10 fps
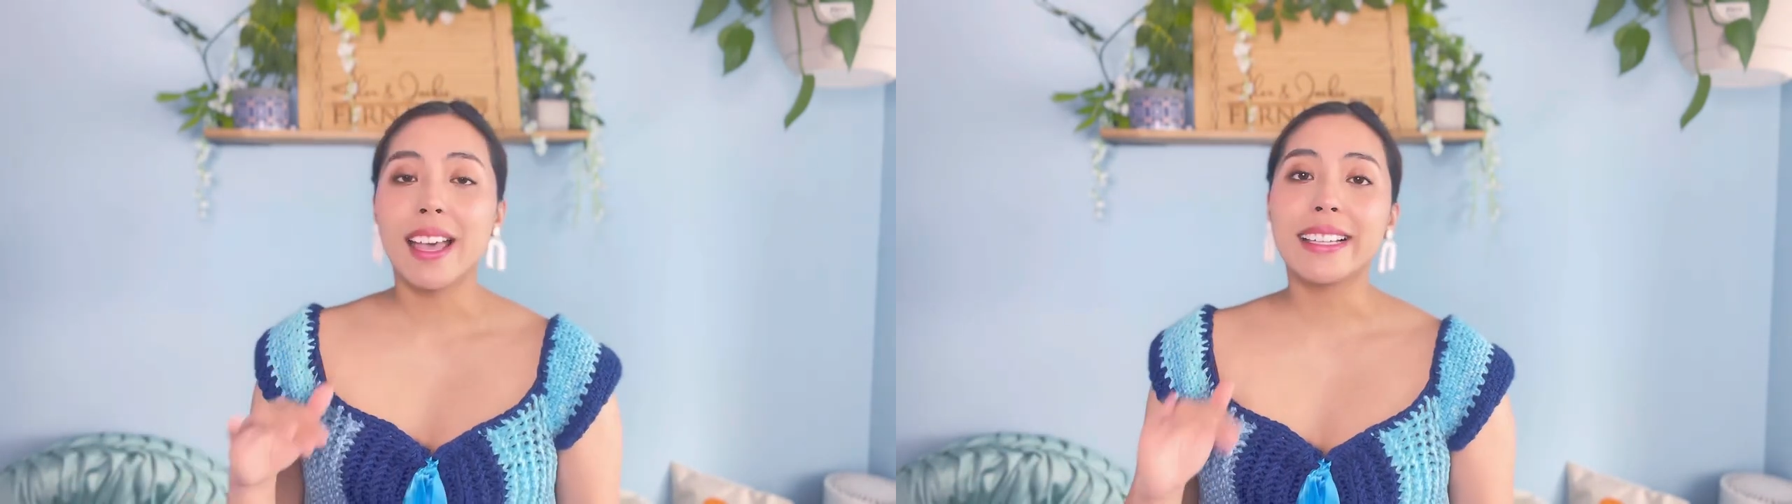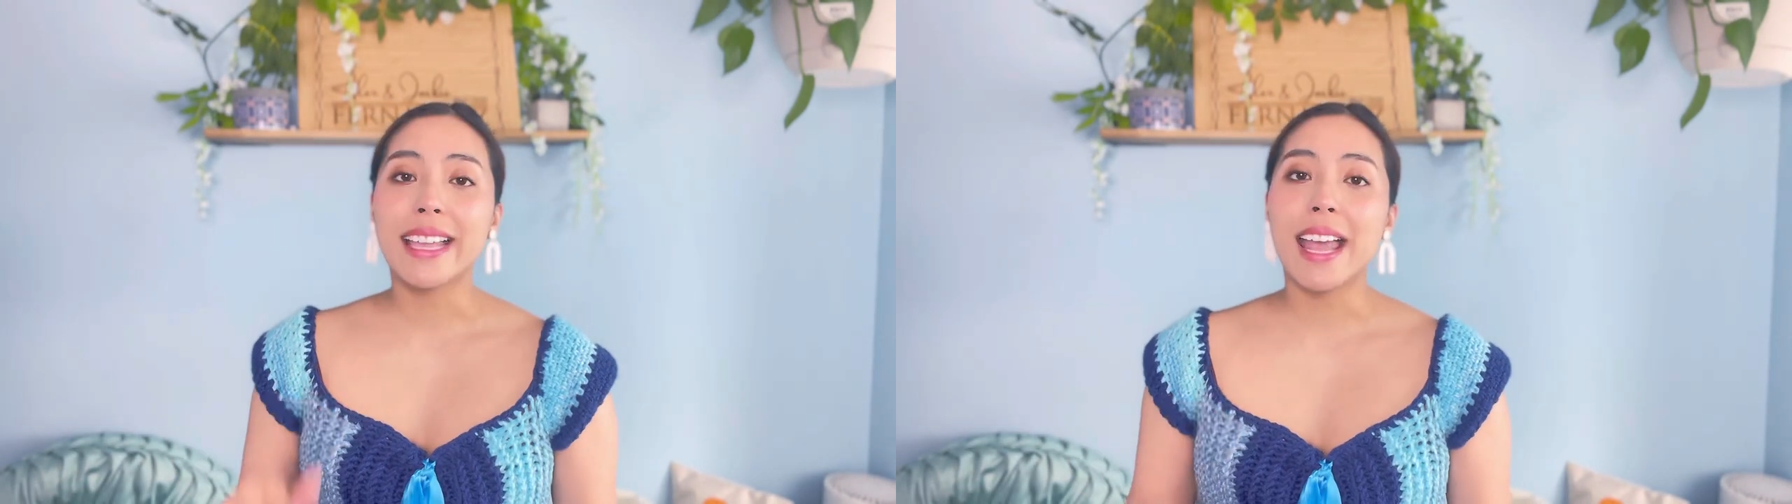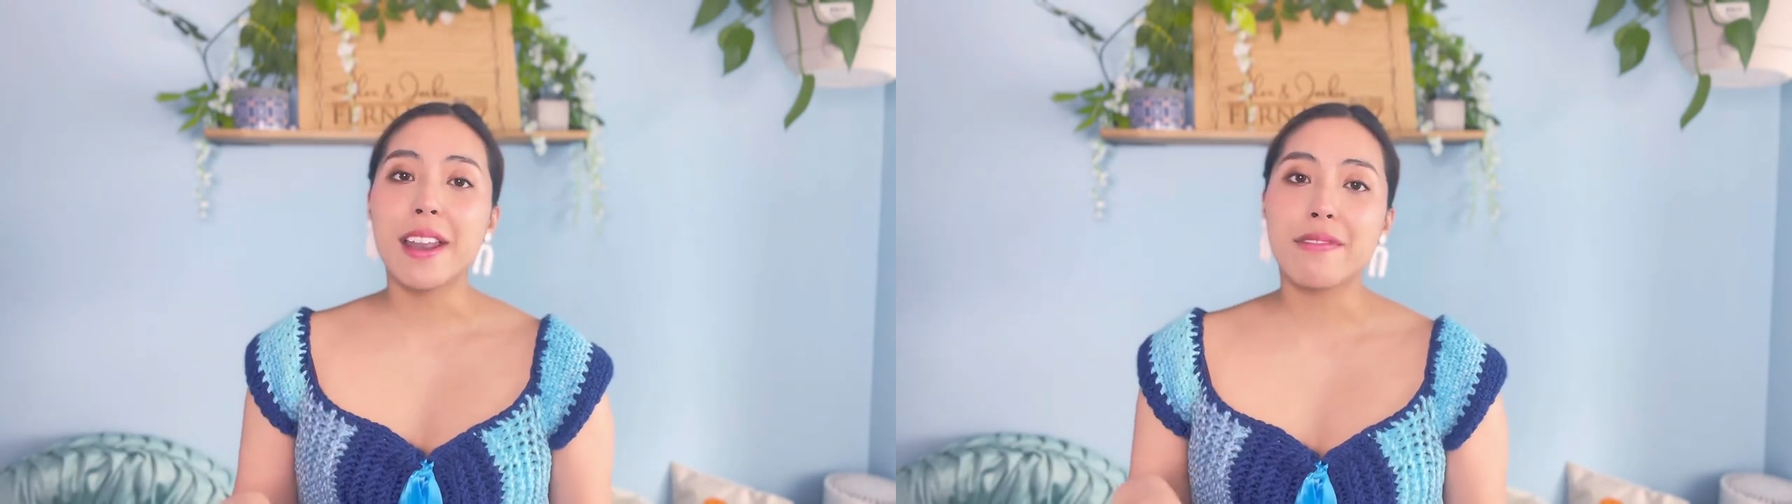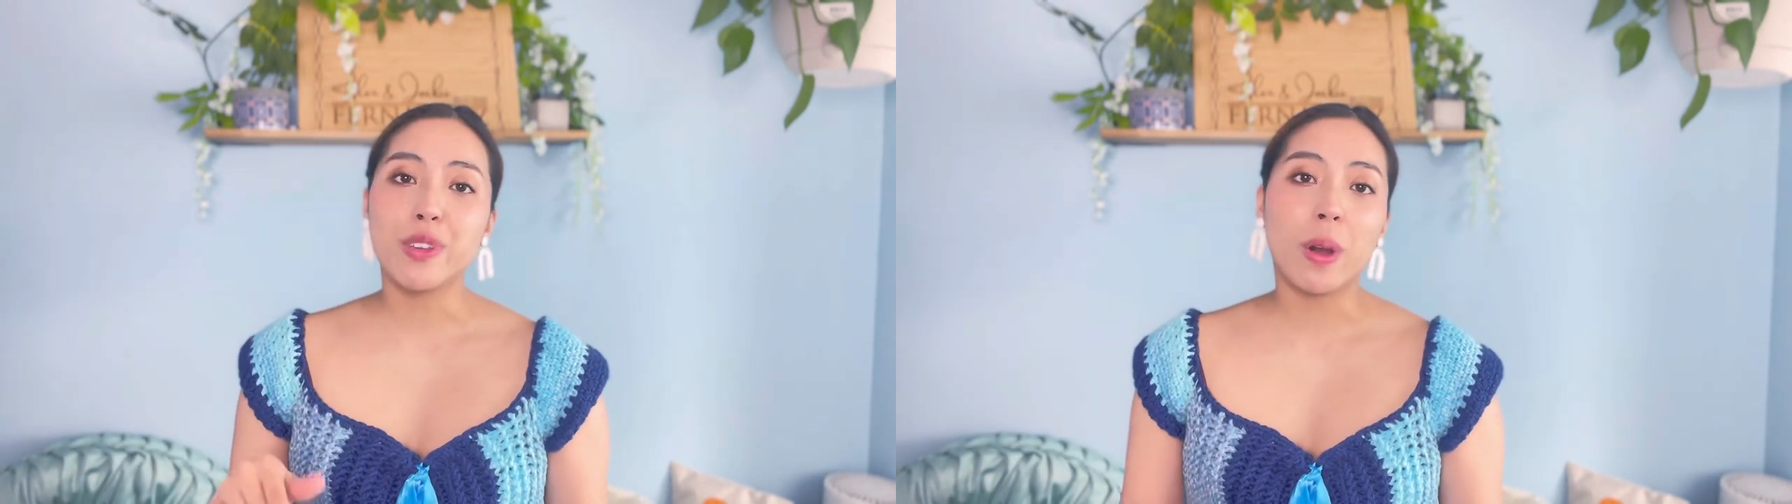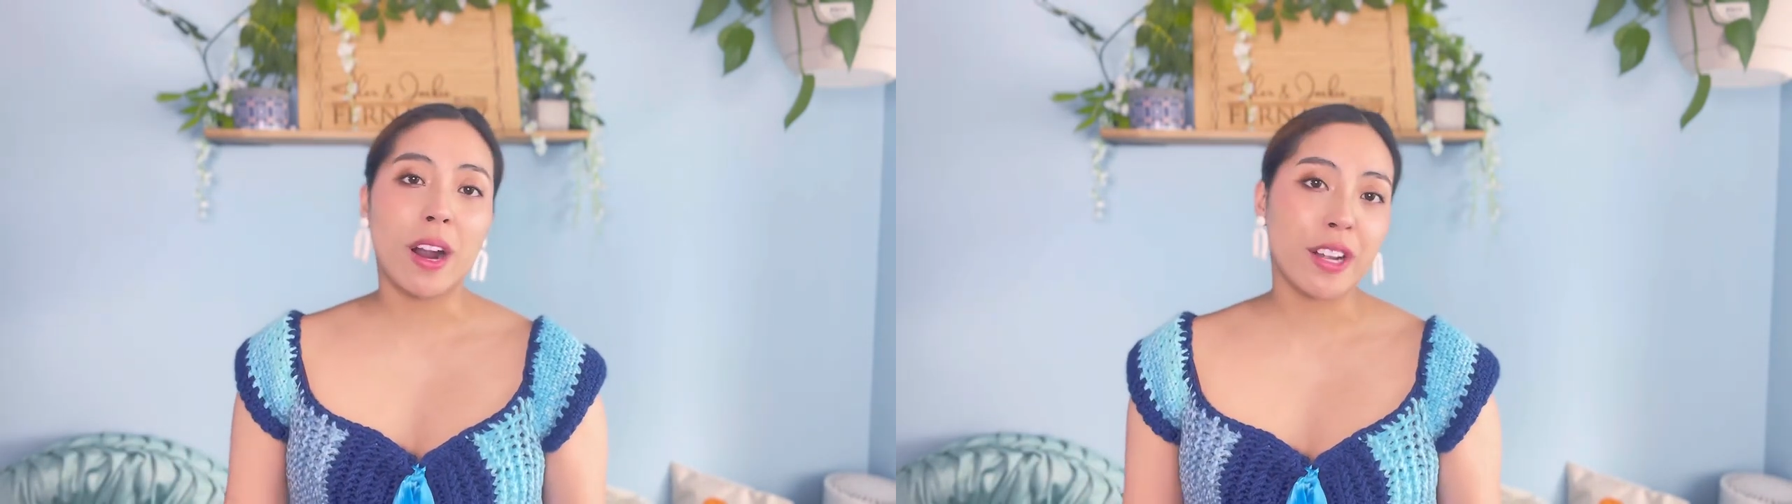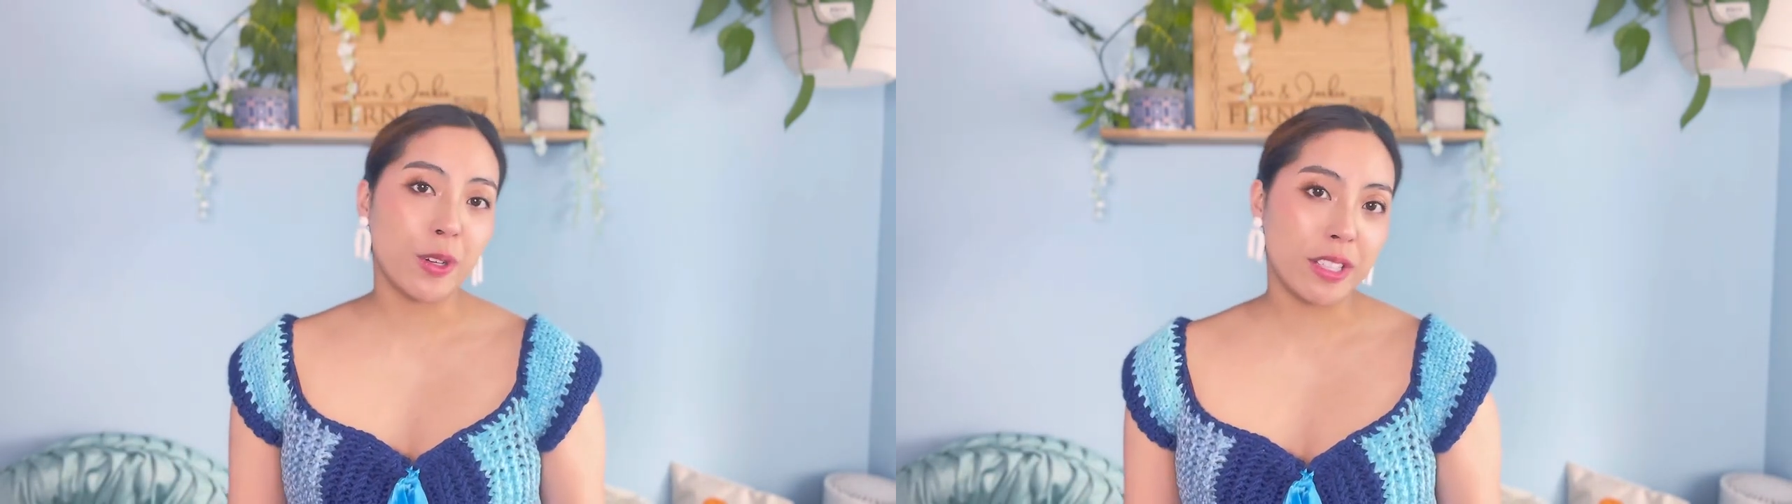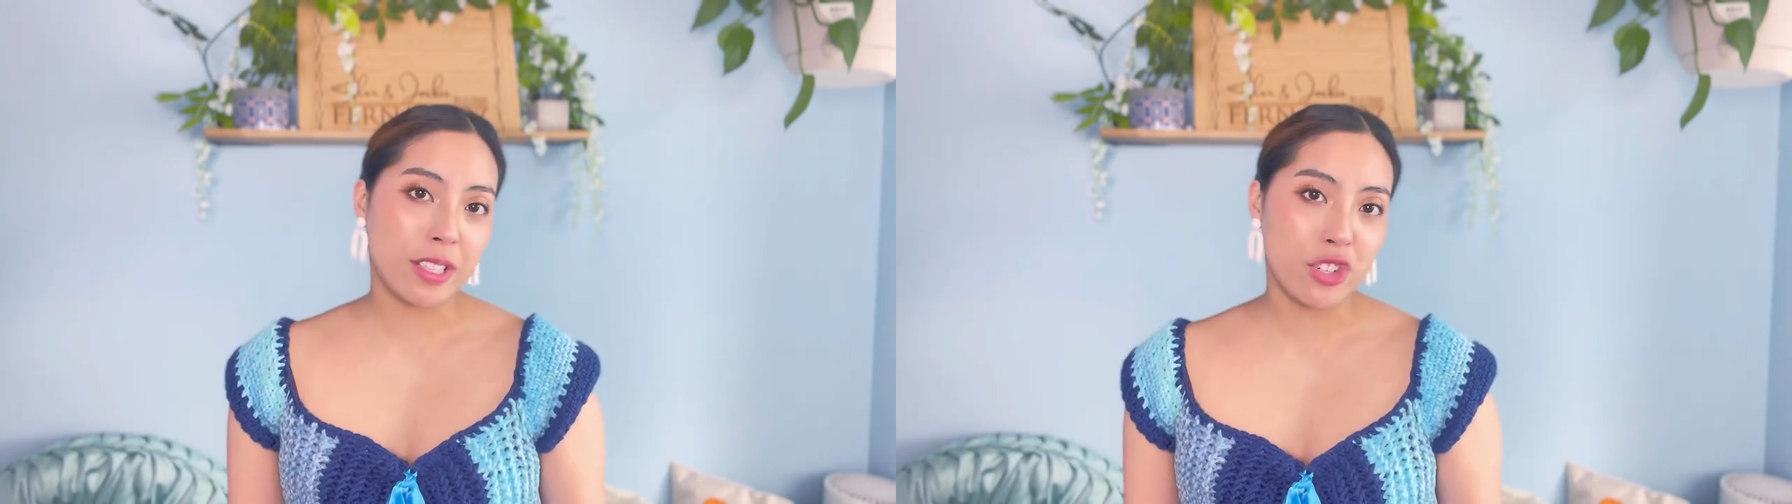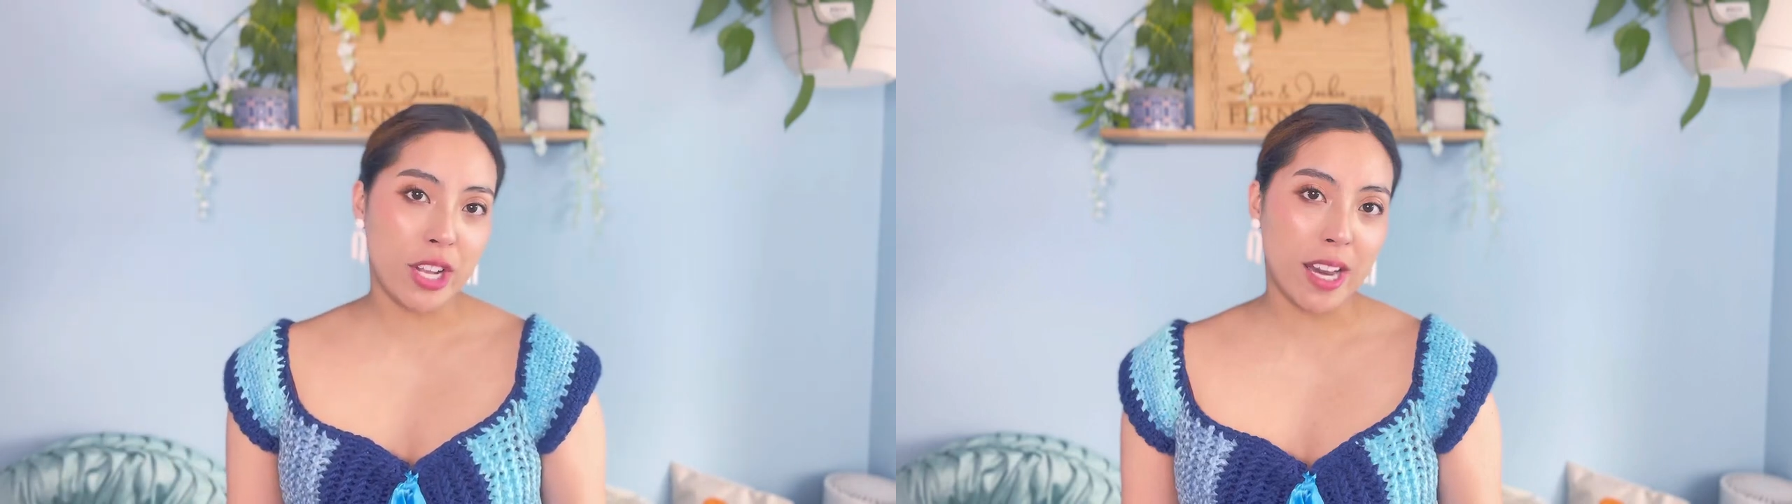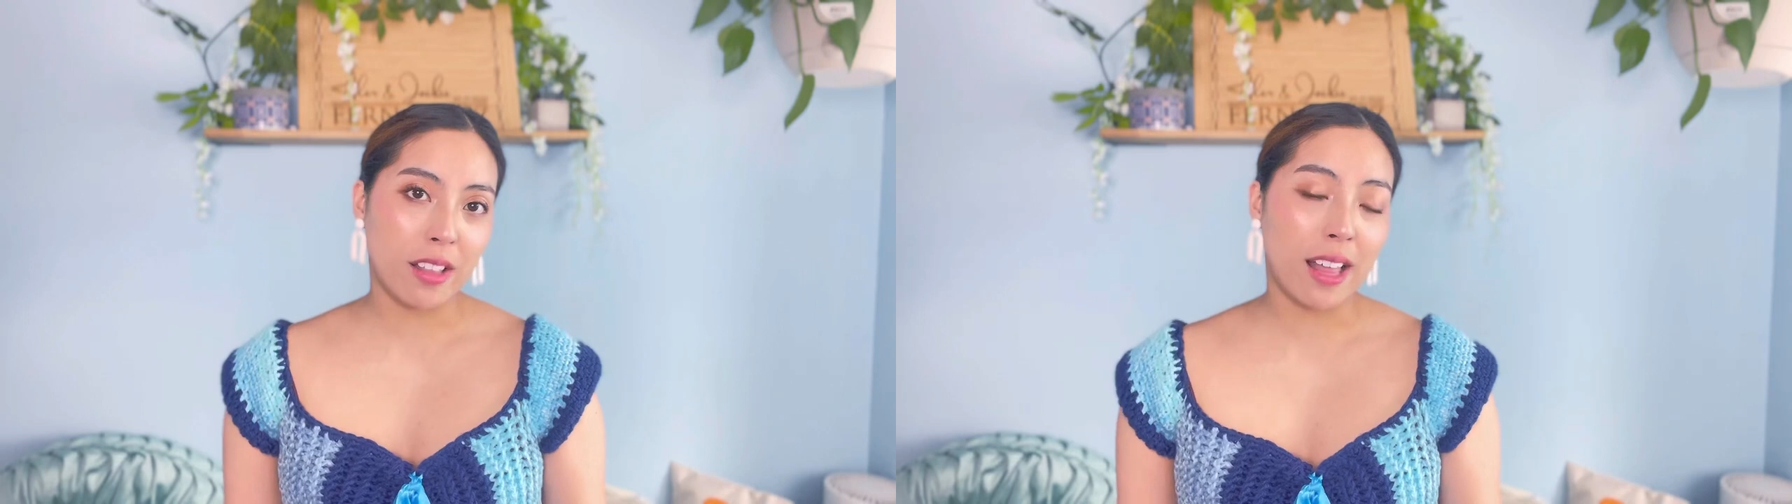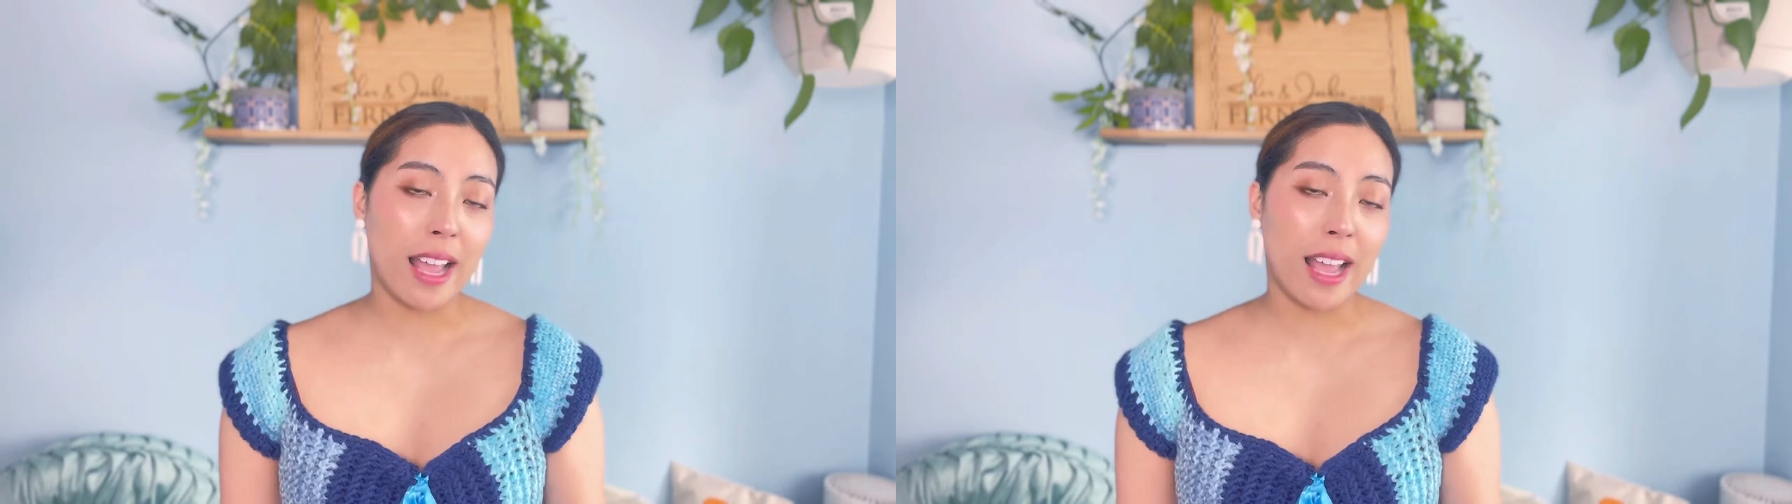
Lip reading: Again, if you are new to this channel,